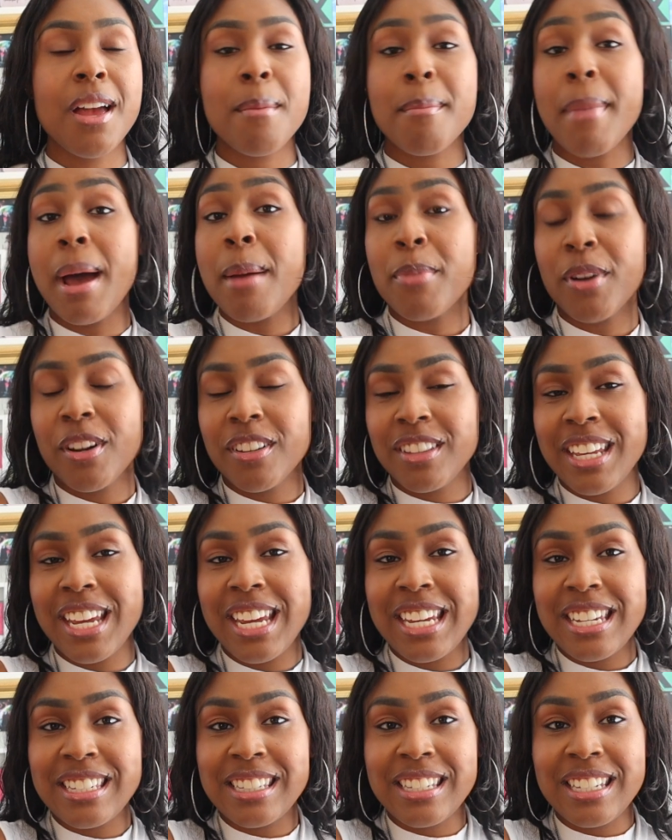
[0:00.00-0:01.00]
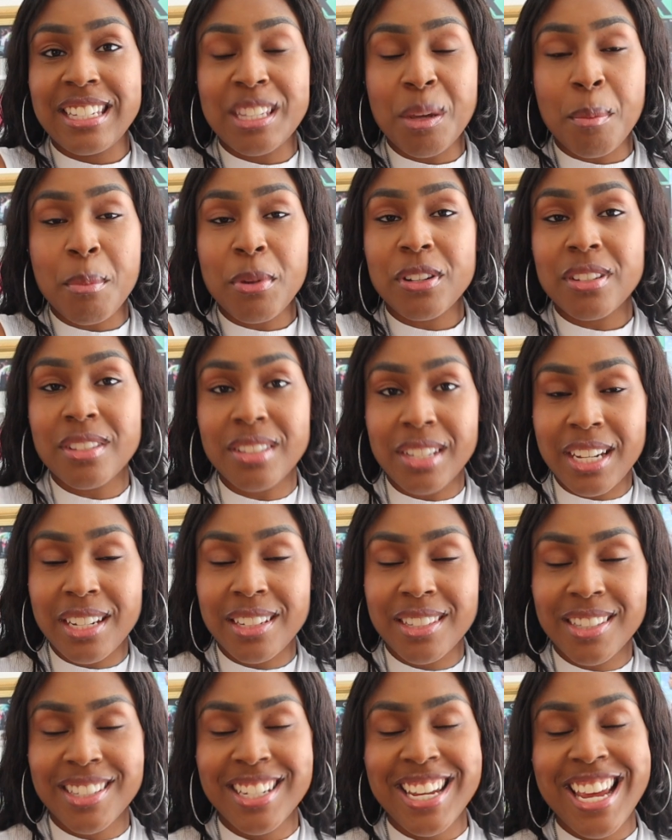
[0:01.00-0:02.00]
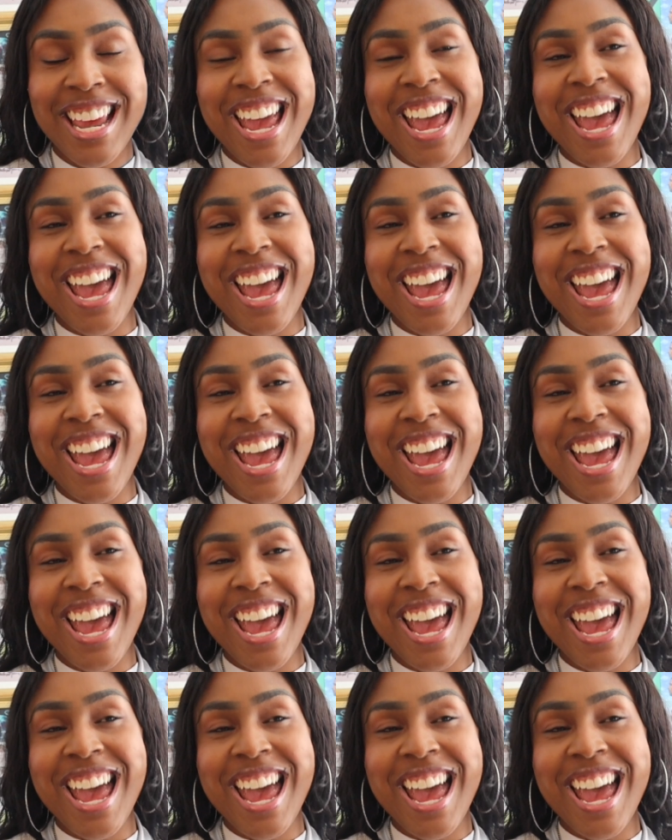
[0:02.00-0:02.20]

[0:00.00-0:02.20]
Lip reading: My birthday is December 6th.